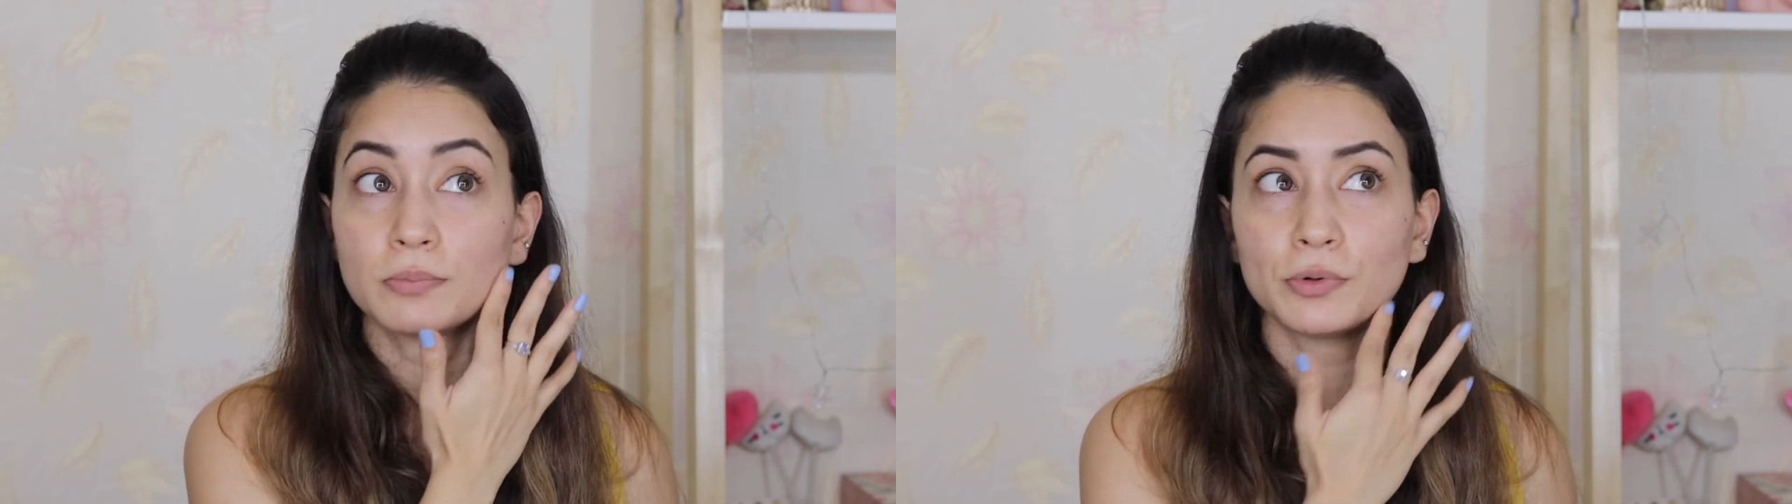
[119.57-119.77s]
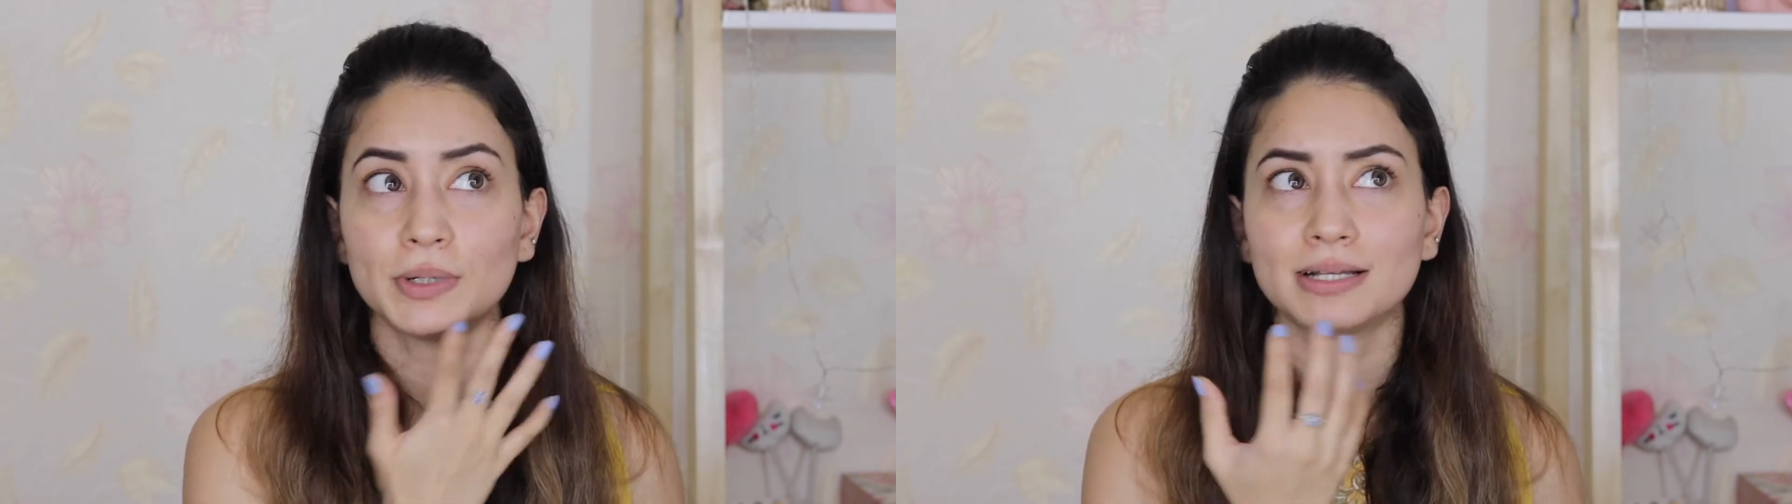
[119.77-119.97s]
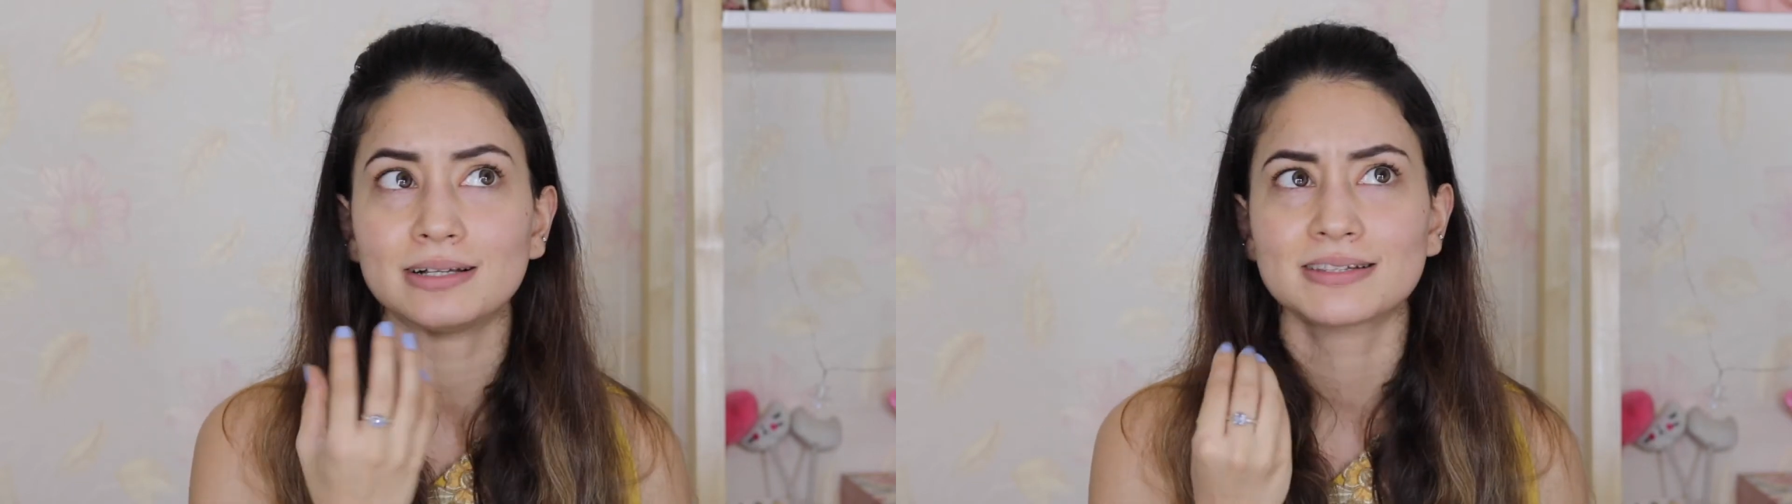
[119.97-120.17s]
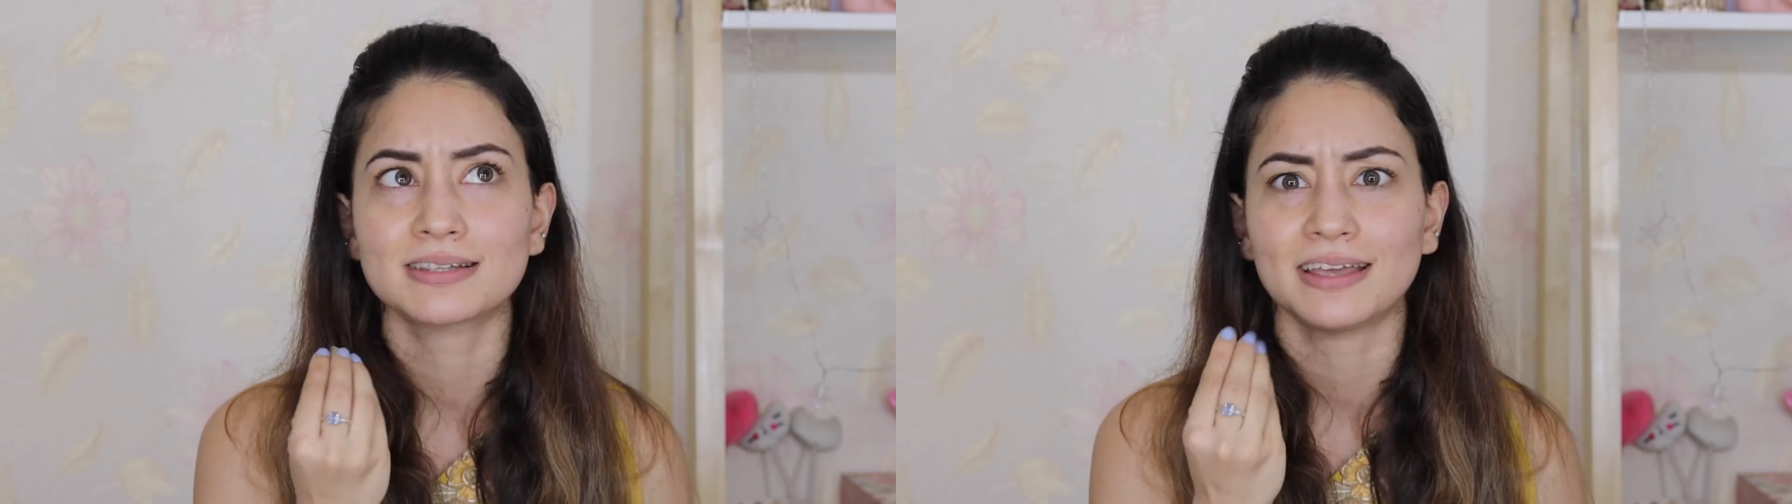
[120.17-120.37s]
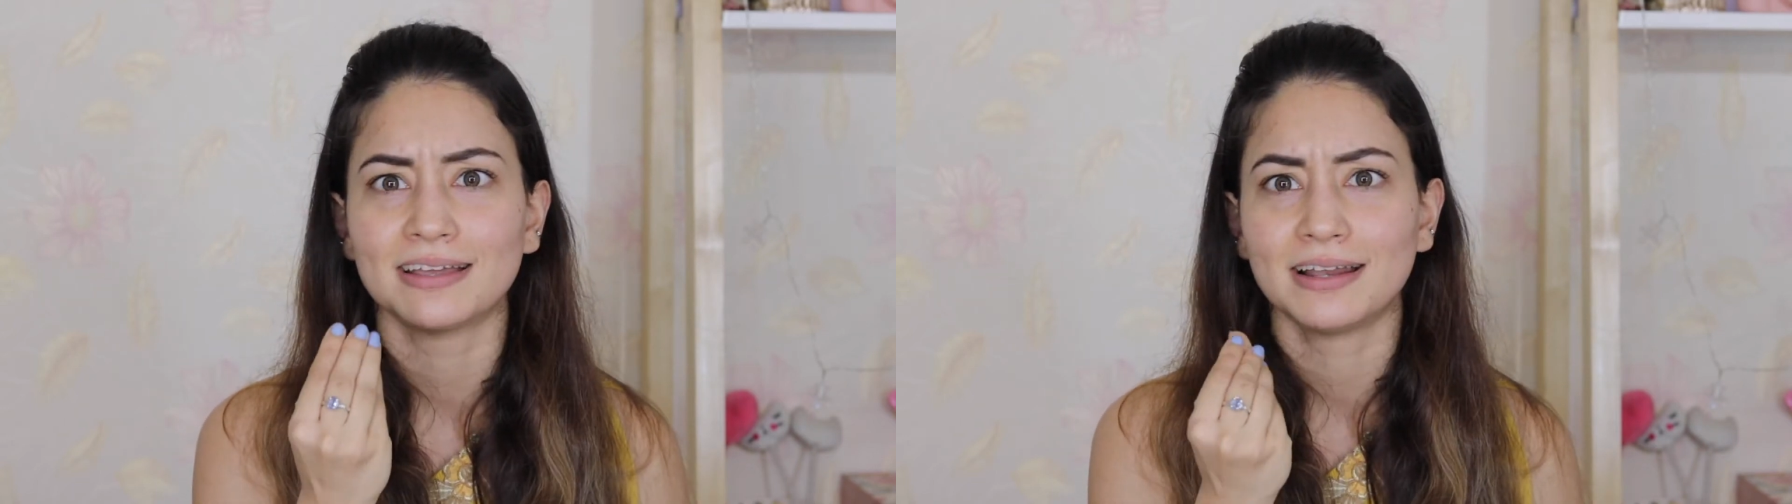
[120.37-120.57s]
poreless,
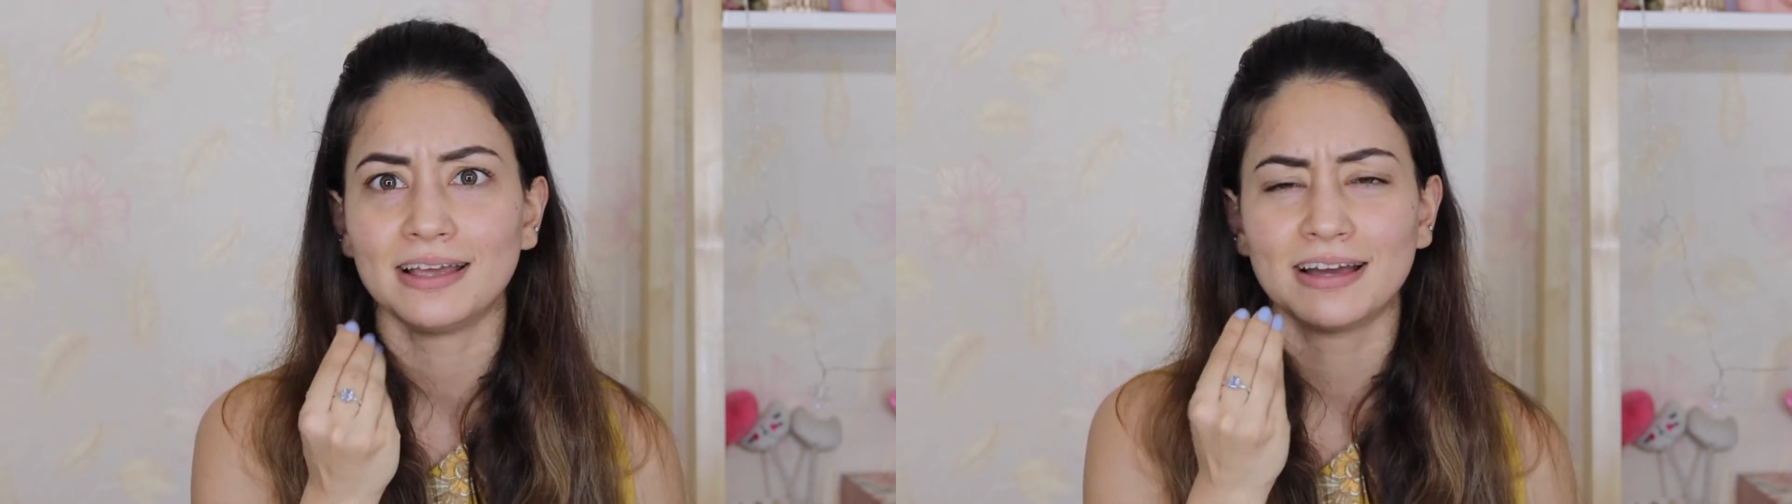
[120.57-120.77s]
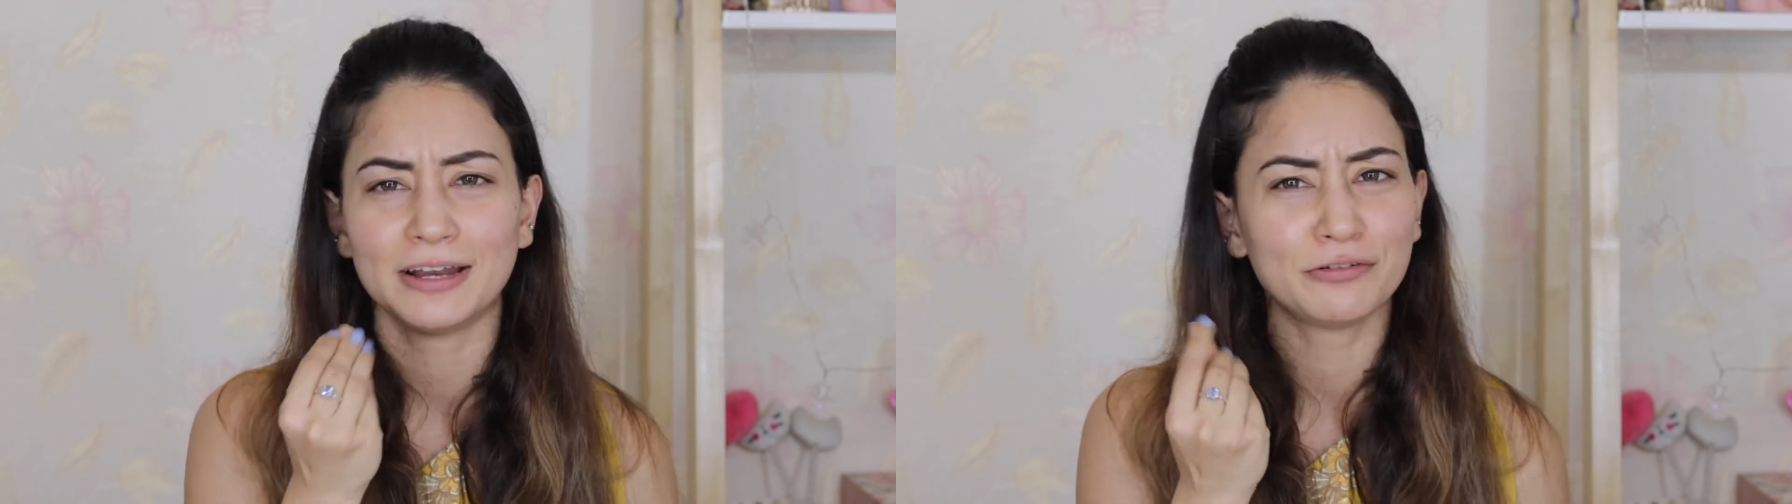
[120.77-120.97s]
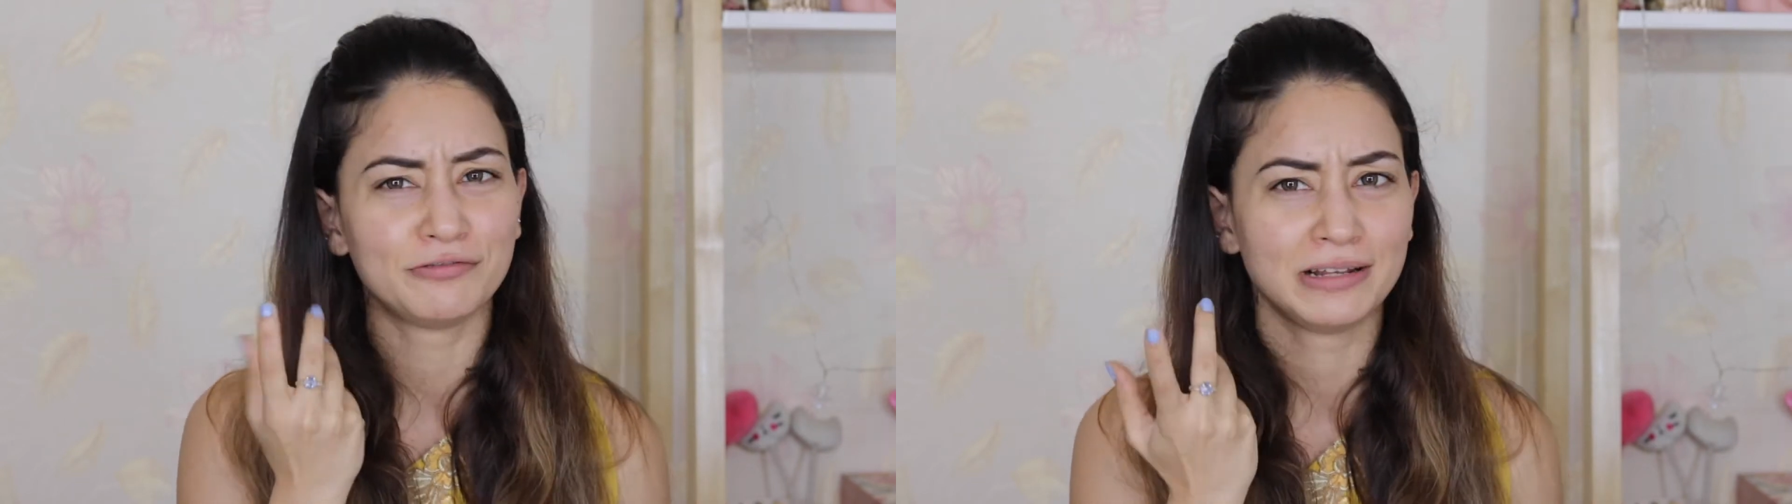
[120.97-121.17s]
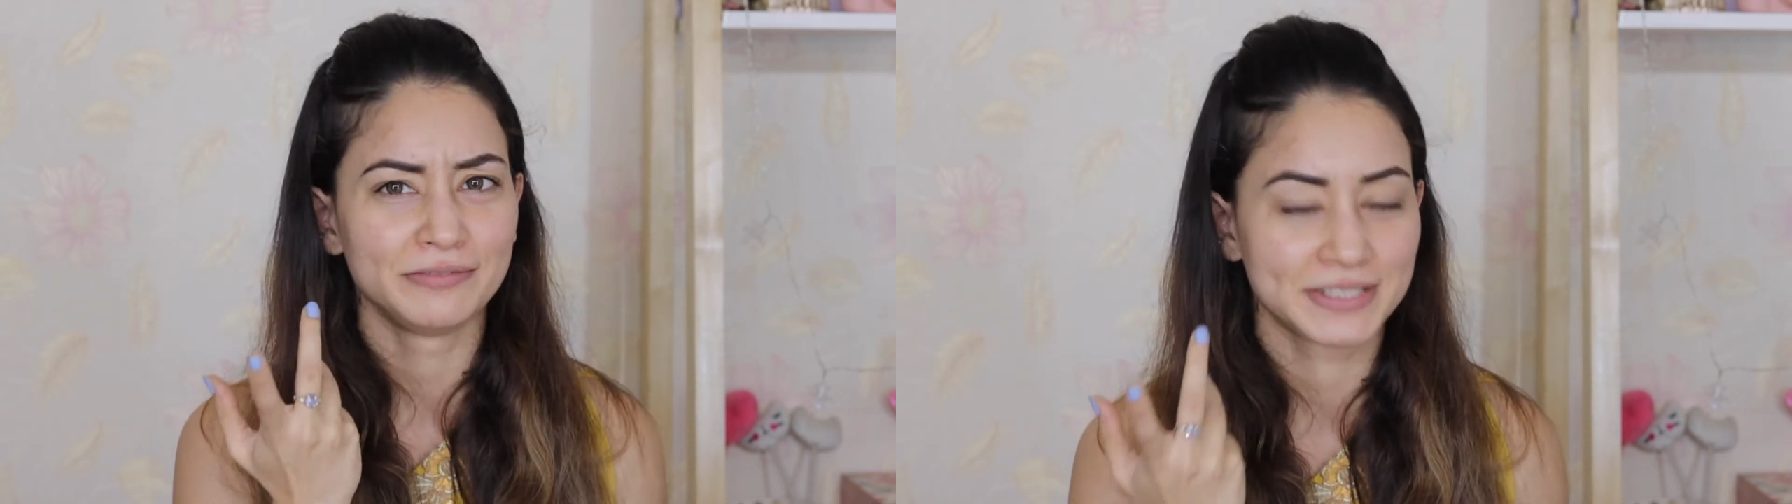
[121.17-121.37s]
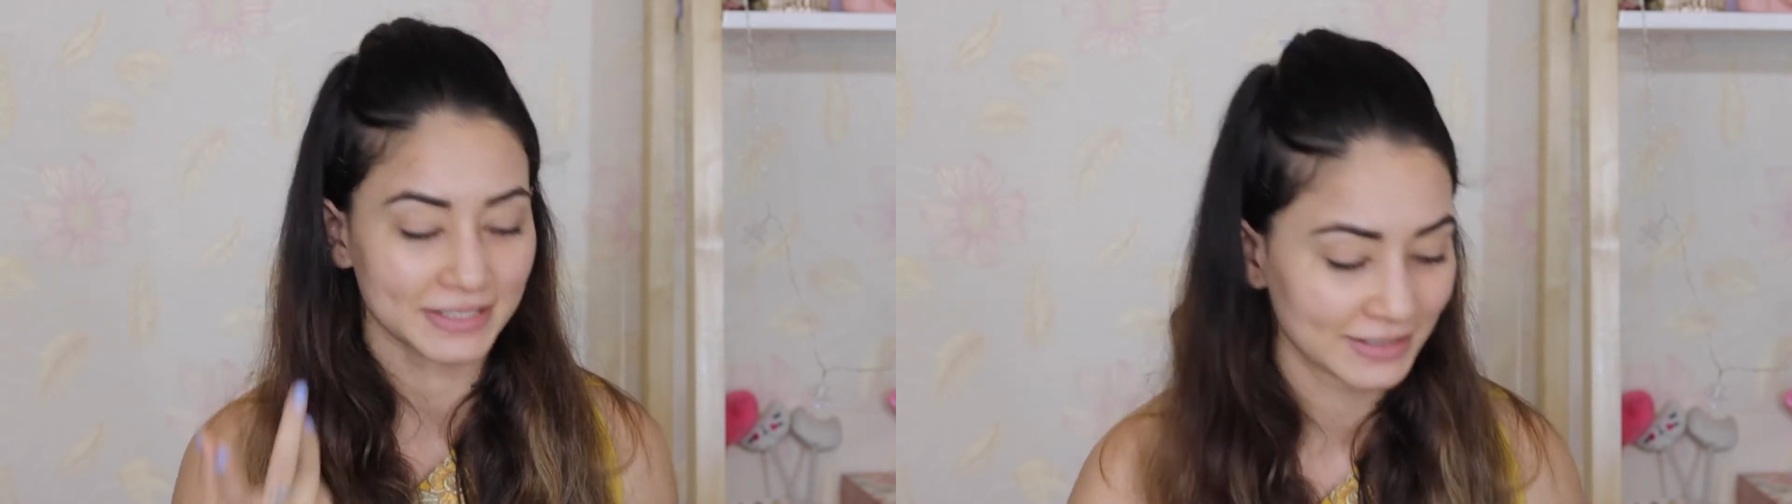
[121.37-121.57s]
and like kind of
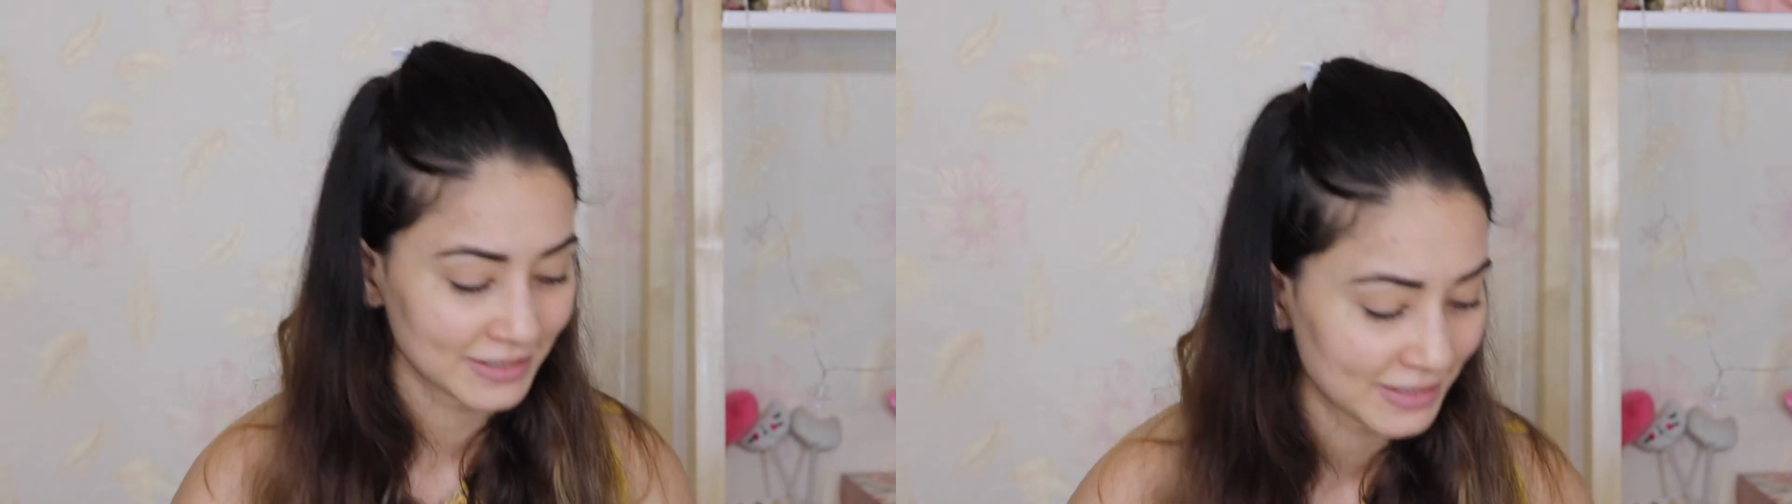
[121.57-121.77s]
velvety.